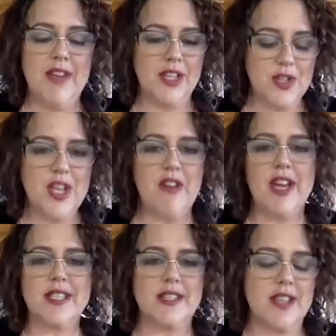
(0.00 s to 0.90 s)
doing your
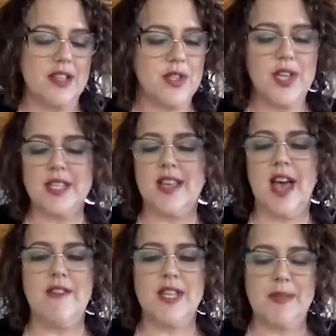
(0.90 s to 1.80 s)
exercise, doing your
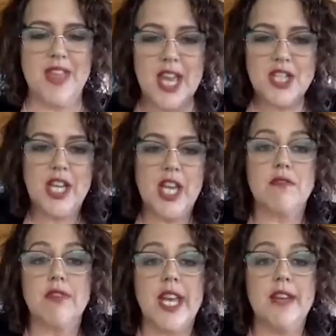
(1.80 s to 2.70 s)
savers, but then actually
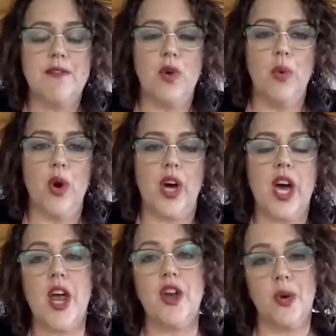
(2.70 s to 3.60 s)
getting ready for work. I
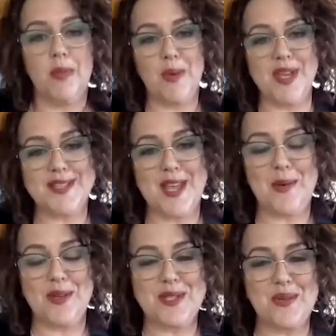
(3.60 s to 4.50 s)
don't normally wear
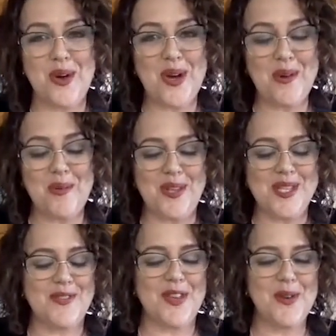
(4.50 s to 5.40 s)
sequins to work. I wore
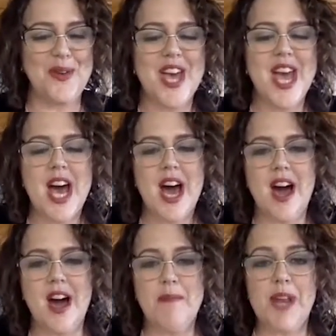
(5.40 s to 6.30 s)
these for you.
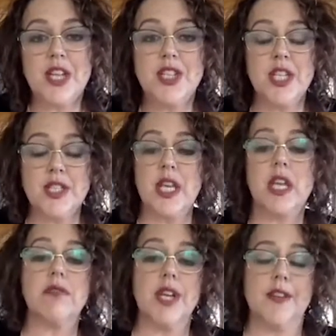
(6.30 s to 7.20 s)
But actually just
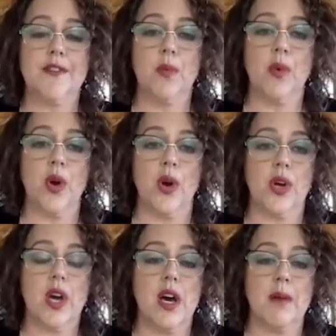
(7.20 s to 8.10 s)
getting ready for
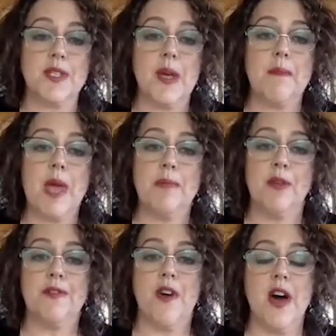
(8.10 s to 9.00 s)
work. Some
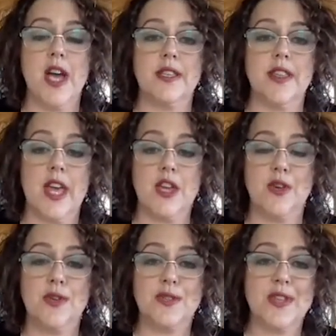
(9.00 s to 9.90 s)
people find that they
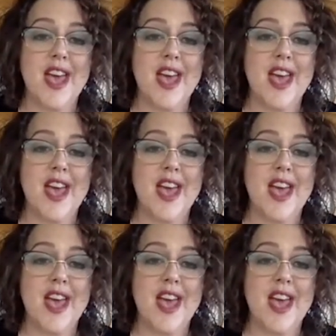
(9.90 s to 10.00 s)
use